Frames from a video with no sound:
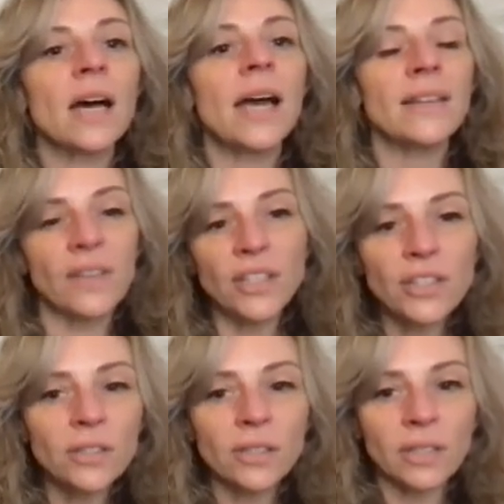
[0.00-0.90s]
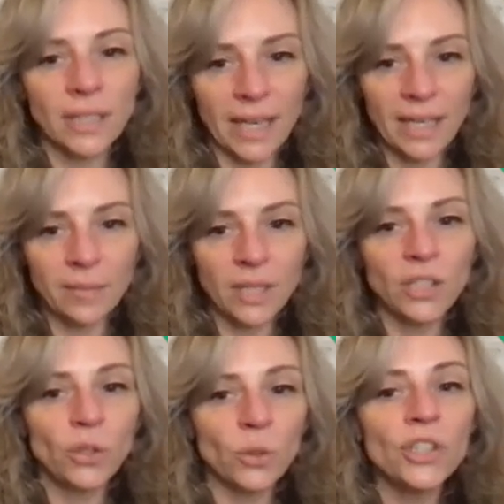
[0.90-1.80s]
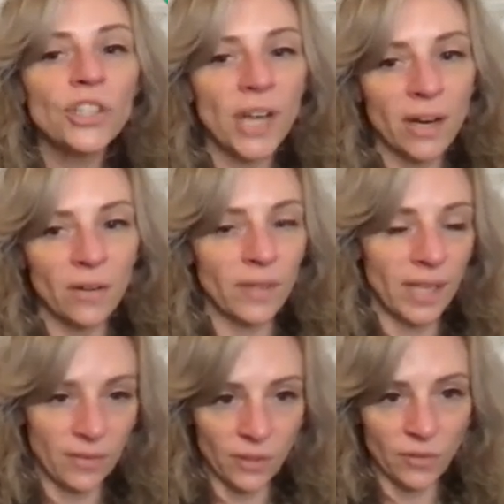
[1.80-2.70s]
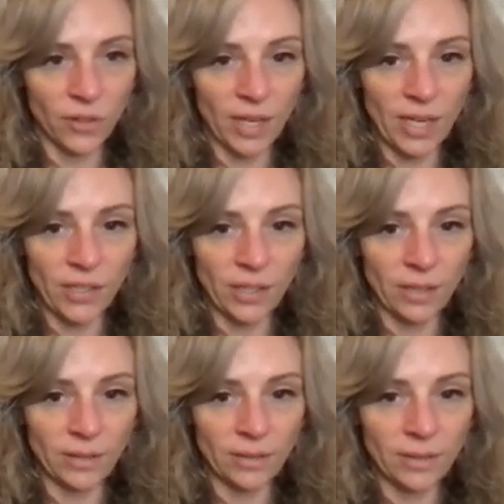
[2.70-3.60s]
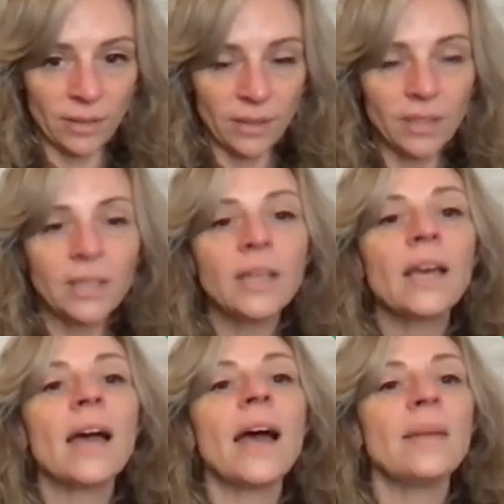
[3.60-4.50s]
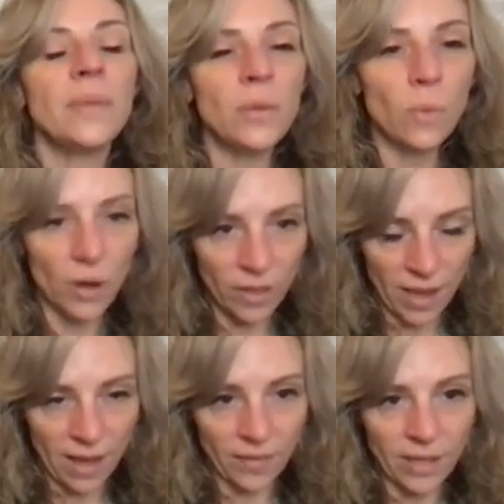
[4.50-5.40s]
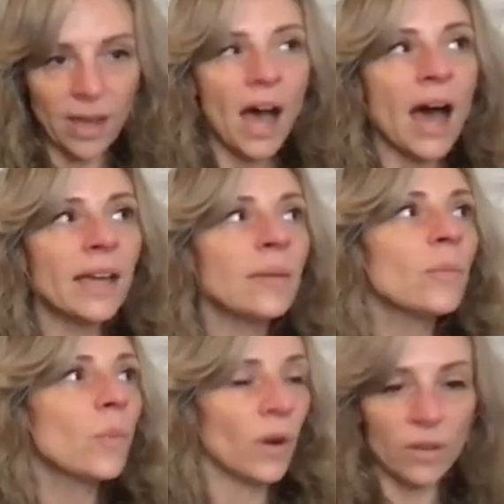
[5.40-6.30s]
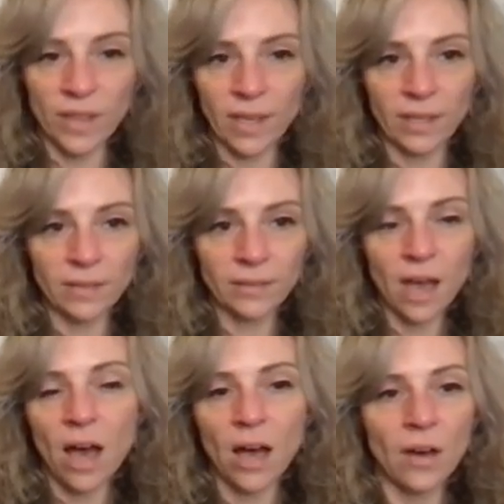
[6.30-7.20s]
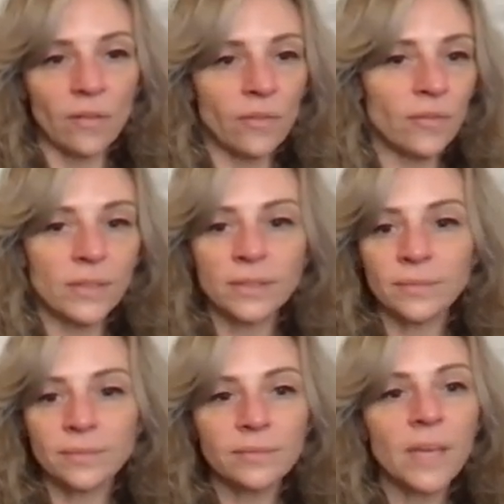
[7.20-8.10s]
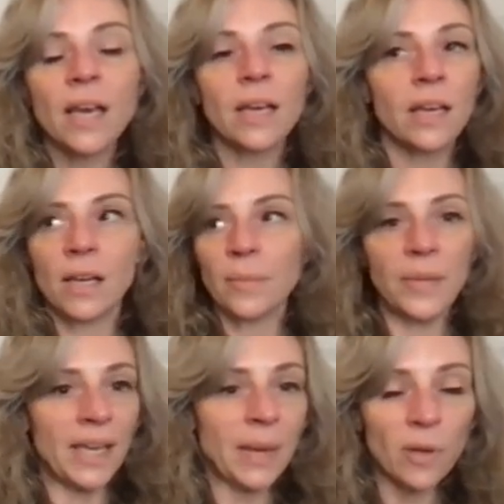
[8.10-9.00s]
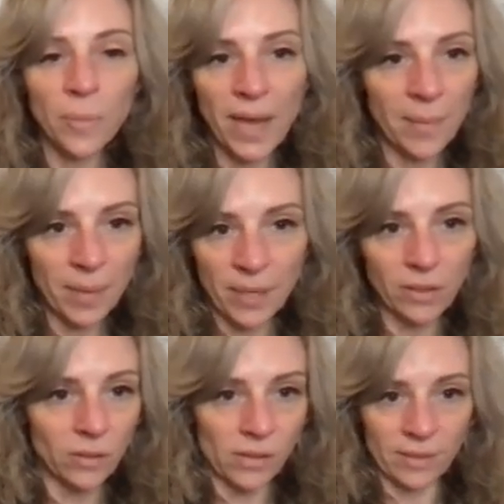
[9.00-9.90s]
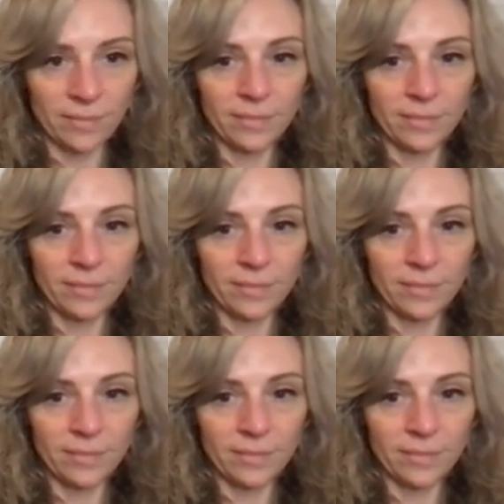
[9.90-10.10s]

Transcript: I invite you to claim your share of the gift of creation and be worthy of it. I am worthy of being able to pay my bills.